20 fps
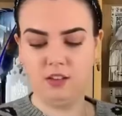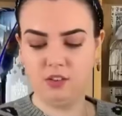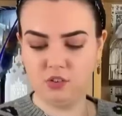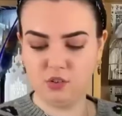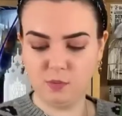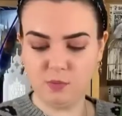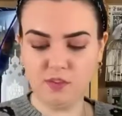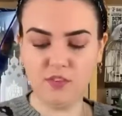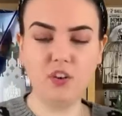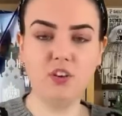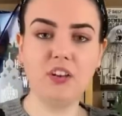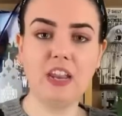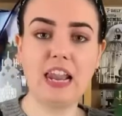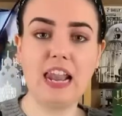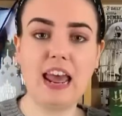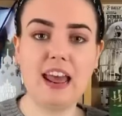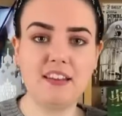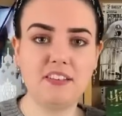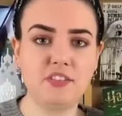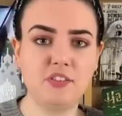So we've got the
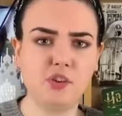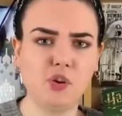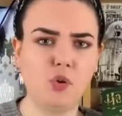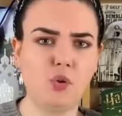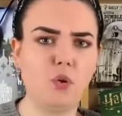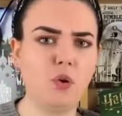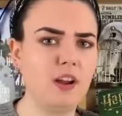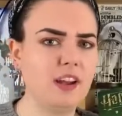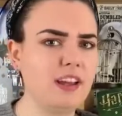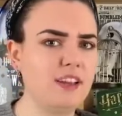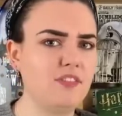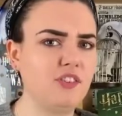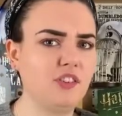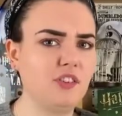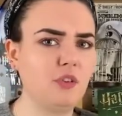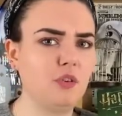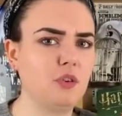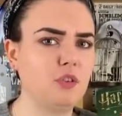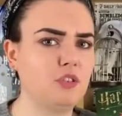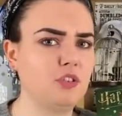last door and I've
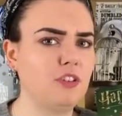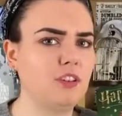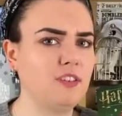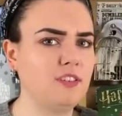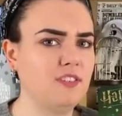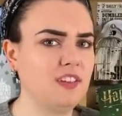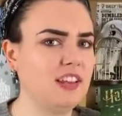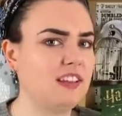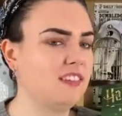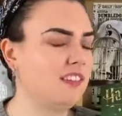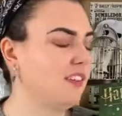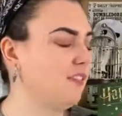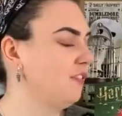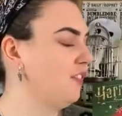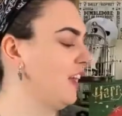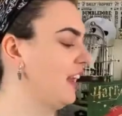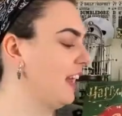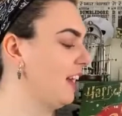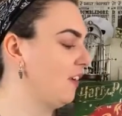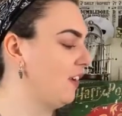still got two things that
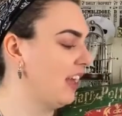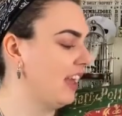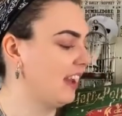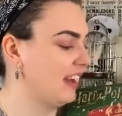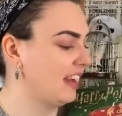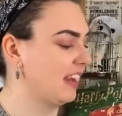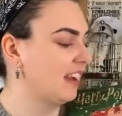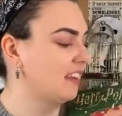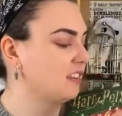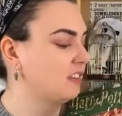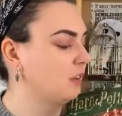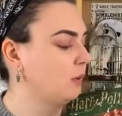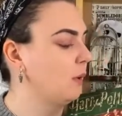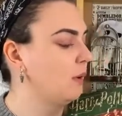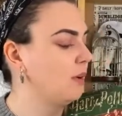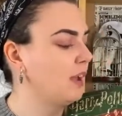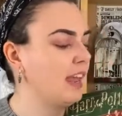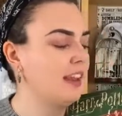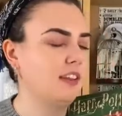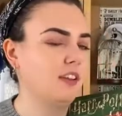fell out earlier. So
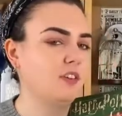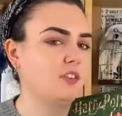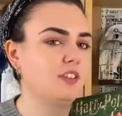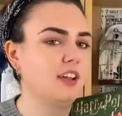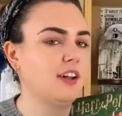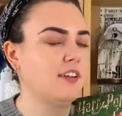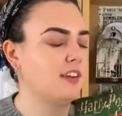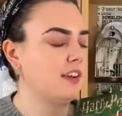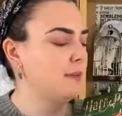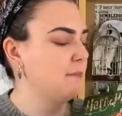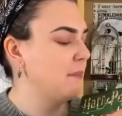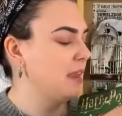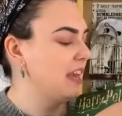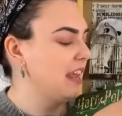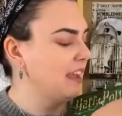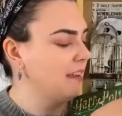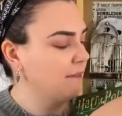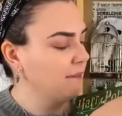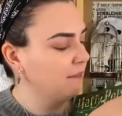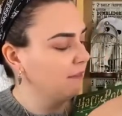I'll get those out in a
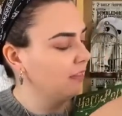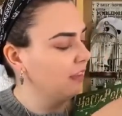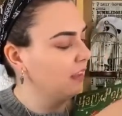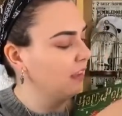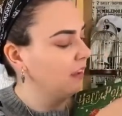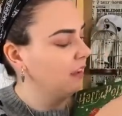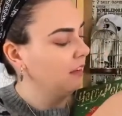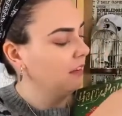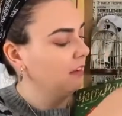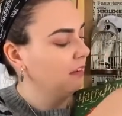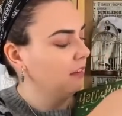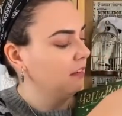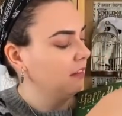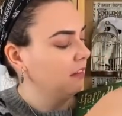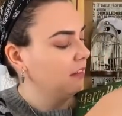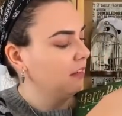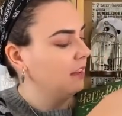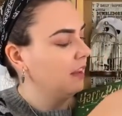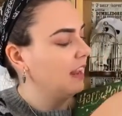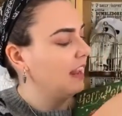minute.
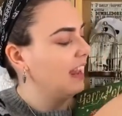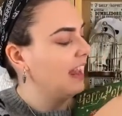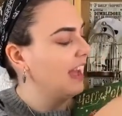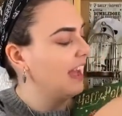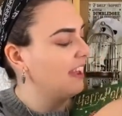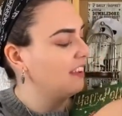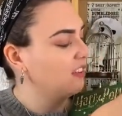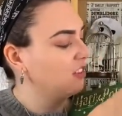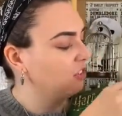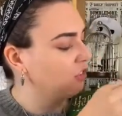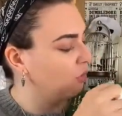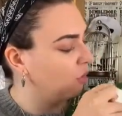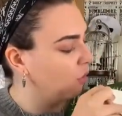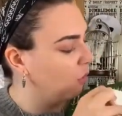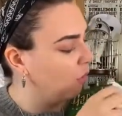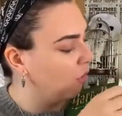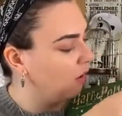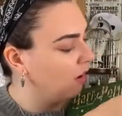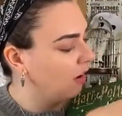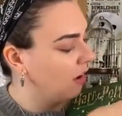Last
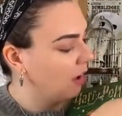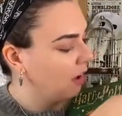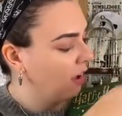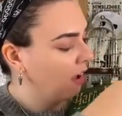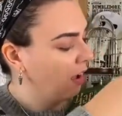door.